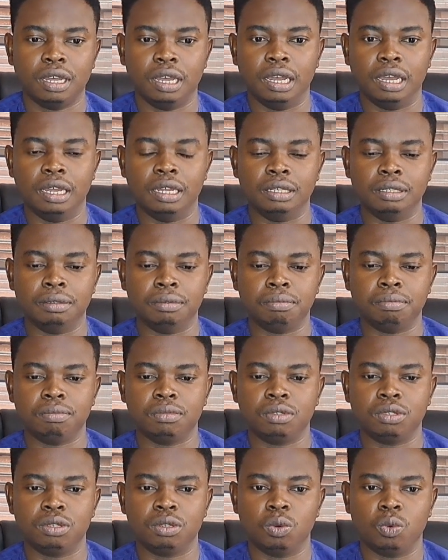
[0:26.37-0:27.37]
And
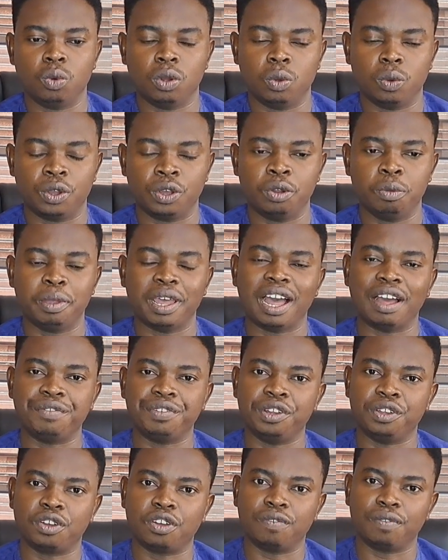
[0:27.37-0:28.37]
we're going to be
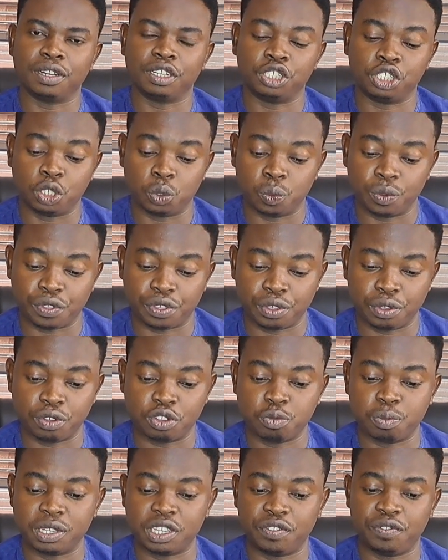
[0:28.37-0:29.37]
having a conversation with
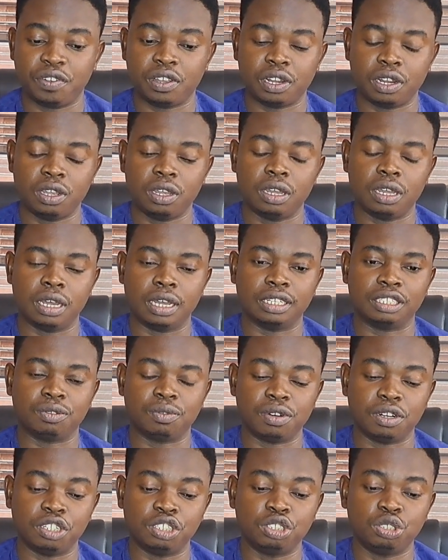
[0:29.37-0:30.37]
you specifically
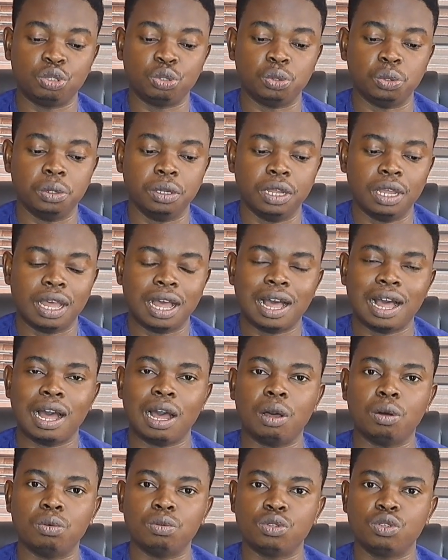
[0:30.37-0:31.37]
as it relates to
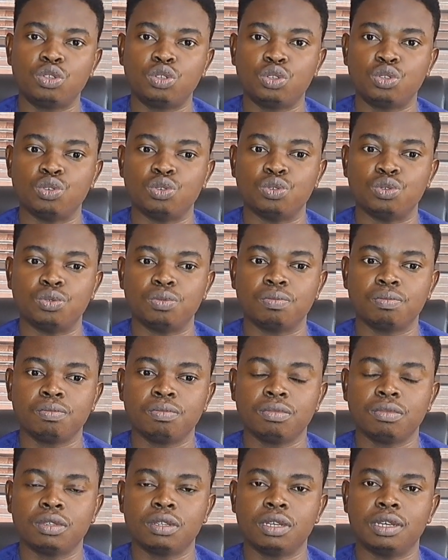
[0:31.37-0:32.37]
how to
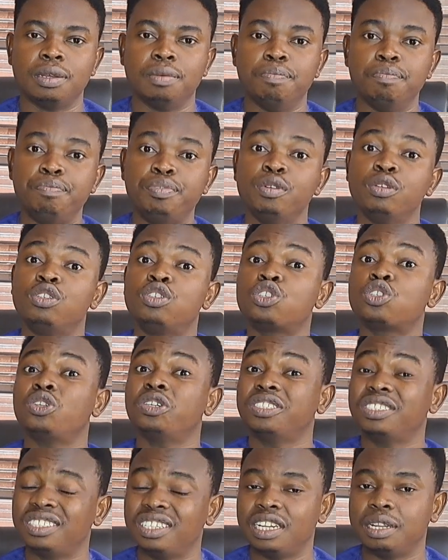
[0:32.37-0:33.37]
build
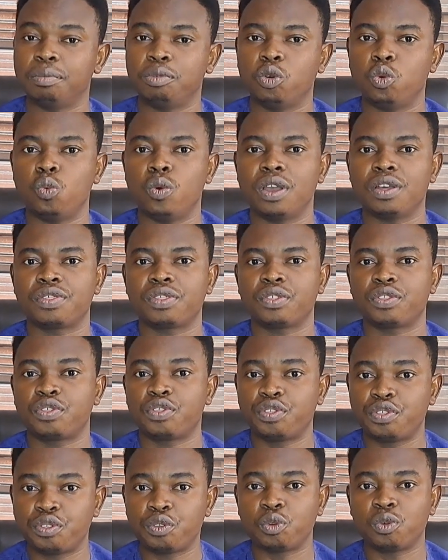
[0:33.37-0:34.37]
sustainable wealth
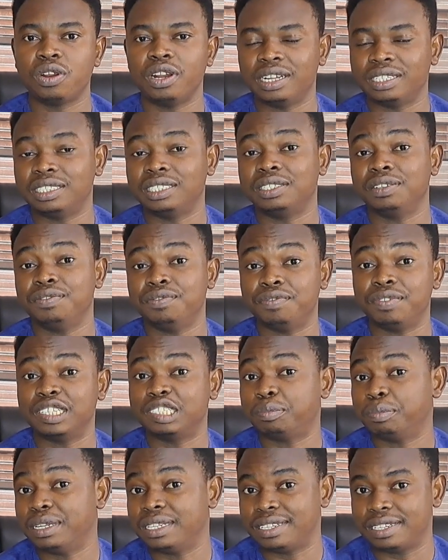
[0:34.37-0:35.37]
through real estate
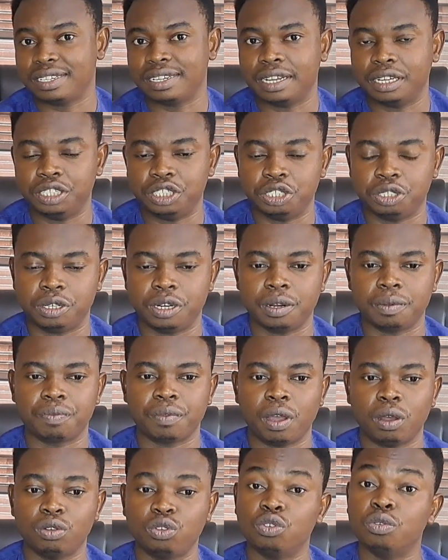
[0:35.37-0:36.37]
investment in Nigeria.
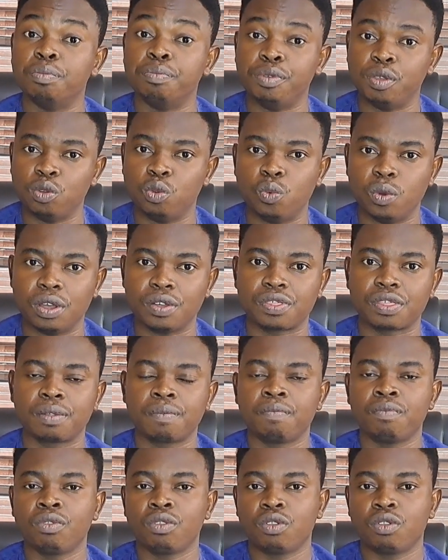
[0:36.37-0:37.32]
How to build wealth